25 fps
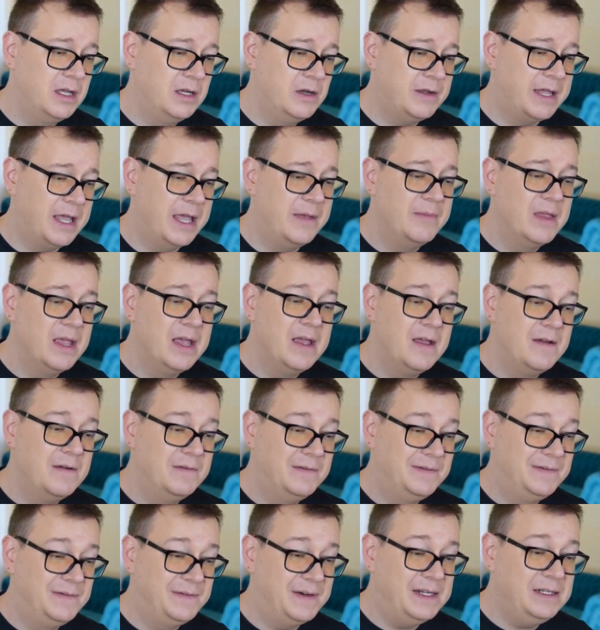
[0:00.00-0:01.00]
okay
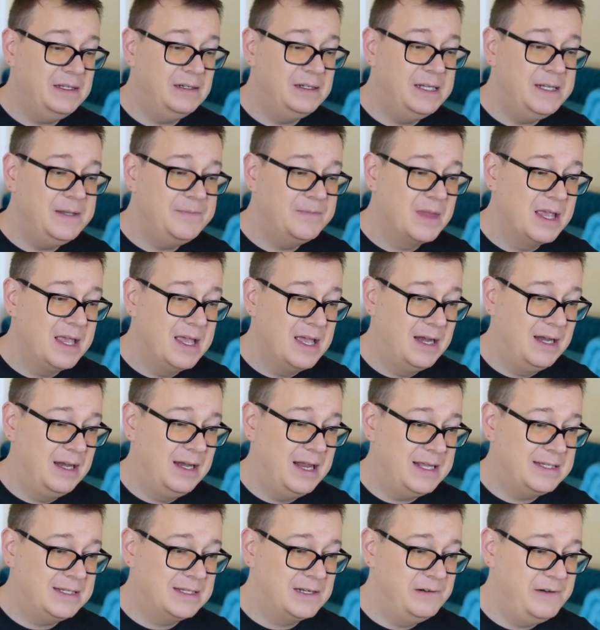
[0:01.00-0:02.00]
finally
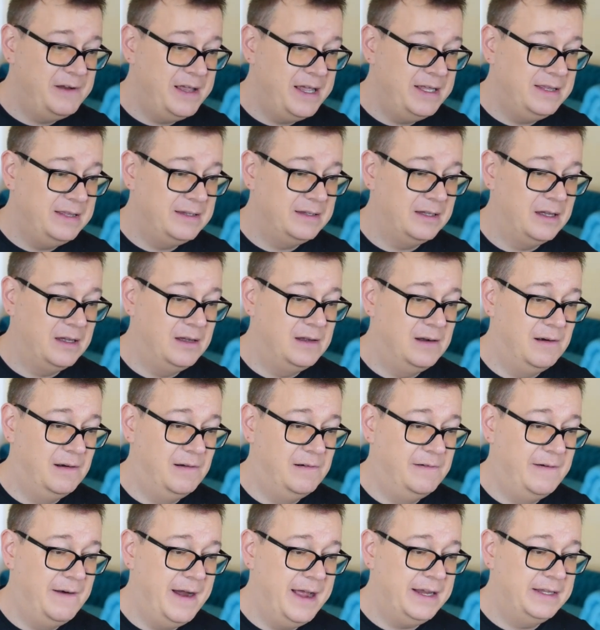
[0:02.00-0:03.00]
let's create a
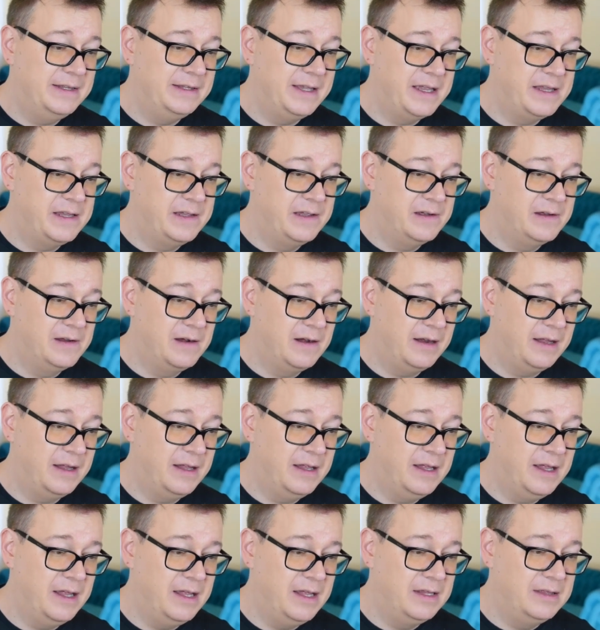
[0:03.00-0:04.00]
rectangle
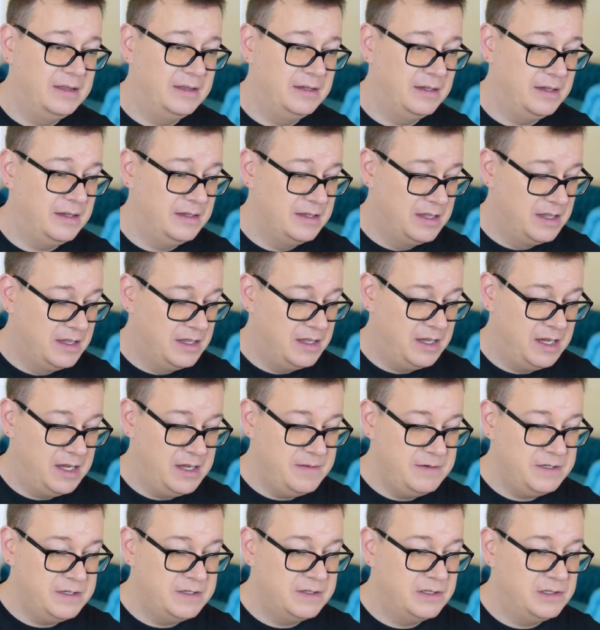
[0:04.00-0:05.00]
and uh,
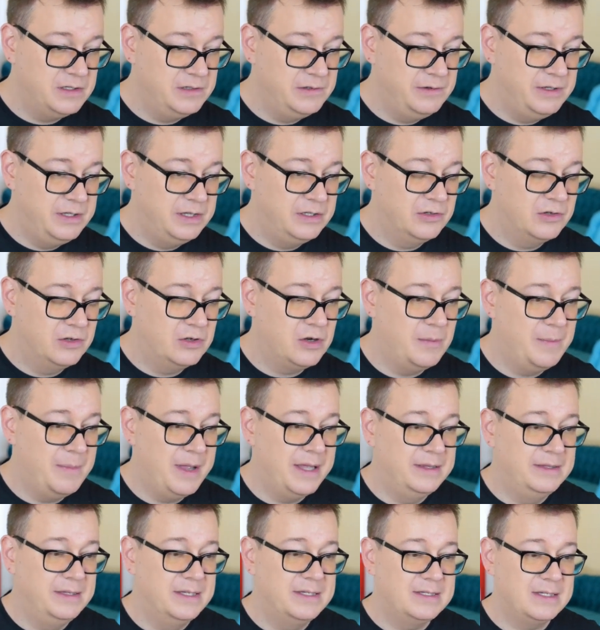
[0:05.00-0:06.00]
i'm just going to
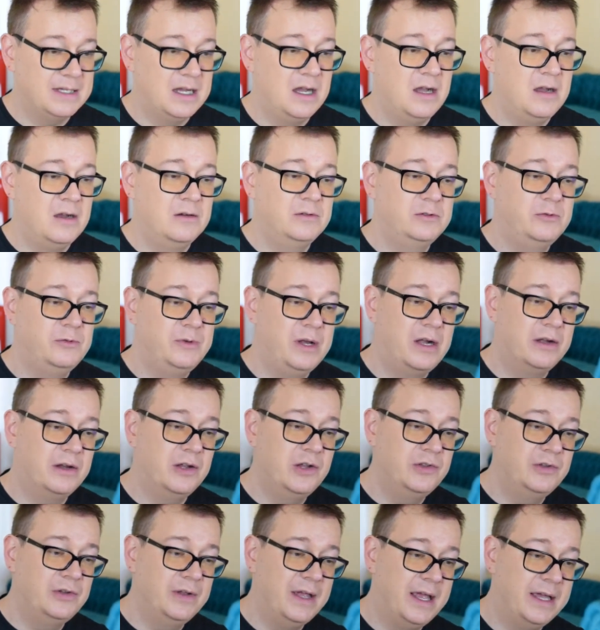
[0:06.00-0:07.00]
comment this out we are
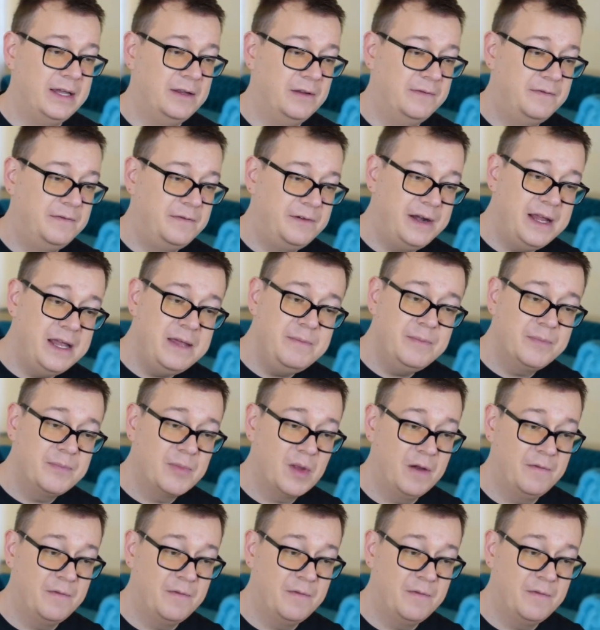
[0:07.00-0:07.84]
going to add a frame